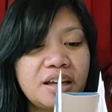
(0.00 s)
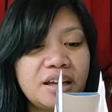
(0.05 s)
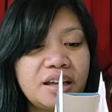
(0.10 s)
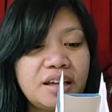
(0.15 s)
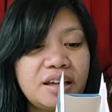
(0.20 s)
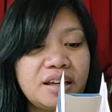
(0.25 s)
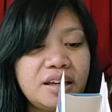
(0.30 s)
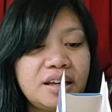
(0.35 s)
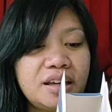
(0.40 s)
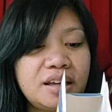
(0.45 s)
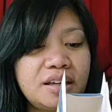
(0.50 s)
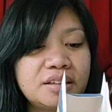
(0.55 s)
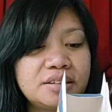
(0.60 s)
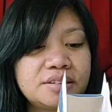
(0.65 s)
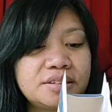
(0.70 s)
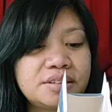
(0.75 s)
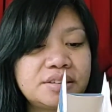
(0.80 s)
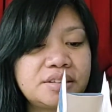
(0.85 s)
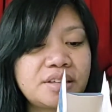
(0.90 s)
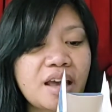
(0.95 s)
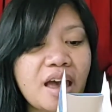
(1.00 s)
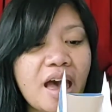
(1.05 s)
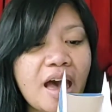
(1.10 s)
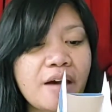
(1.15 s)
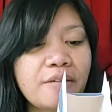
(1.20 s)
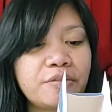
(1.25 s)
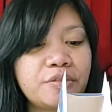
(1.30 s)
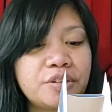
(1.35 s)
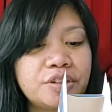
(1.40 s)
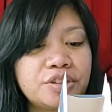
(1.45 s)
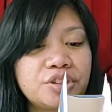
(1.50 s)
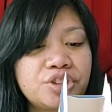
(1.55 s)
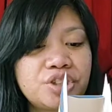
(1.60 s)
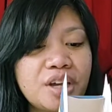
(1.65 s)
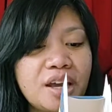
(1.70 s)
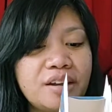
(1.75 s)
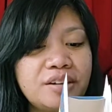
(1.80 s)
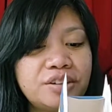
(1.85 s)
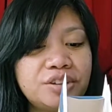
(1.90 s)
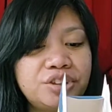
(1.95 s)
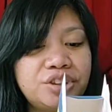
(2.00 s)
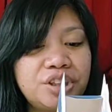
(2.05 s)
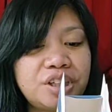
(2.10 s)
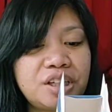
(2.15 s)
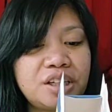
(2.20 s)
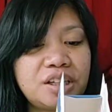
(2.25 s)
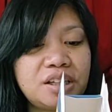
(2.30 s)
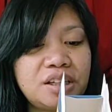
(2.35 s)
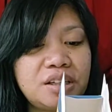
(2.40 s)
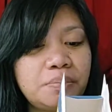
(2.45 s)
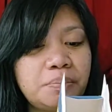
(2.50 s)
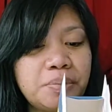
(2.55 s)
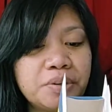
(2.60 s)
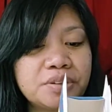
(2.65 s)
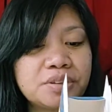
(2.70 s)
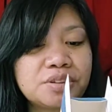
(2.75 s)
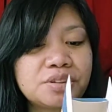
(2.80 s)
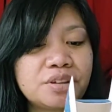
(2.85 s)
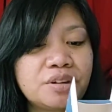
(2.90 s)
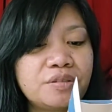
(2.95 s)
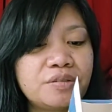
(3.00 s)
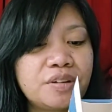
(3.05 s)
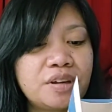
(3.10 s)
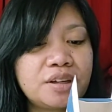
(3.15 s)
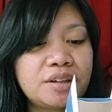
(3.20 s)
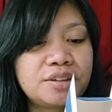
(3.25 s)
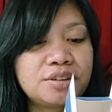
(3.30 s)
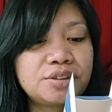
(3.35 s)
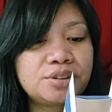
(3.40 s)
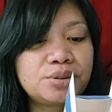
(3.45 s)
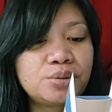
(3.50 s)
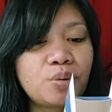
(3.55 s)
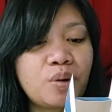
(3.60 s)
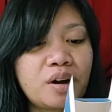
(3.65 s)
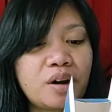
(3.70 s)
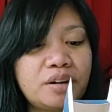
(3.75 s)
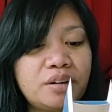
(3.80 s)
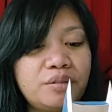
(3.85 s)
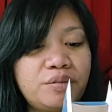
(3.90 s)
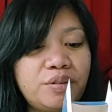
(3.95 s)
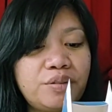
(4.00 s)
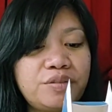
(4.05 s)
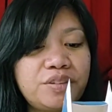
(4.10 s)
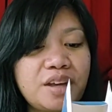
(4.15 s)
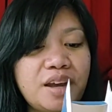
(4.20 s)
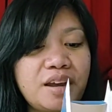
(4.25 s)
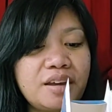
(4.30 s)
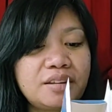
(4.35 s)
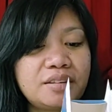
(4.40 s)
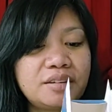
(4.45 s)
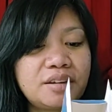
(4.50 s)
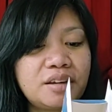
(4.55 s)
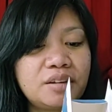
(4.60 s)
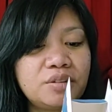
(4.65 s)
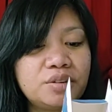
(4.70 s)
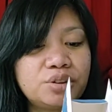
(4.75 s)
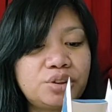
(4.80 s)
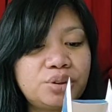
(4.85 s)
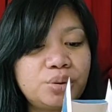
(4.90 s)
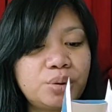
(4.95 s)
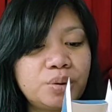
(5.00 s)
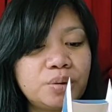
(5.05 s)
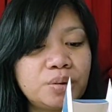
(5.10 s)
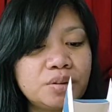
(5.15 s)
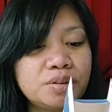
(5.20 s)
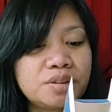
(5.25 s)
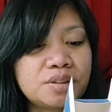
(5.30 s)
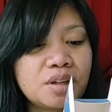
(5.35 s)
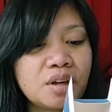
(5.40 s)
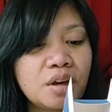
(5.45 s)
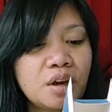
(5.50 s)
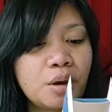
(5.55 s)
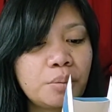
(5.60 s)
Its average energy per serving is 258 kilojoules,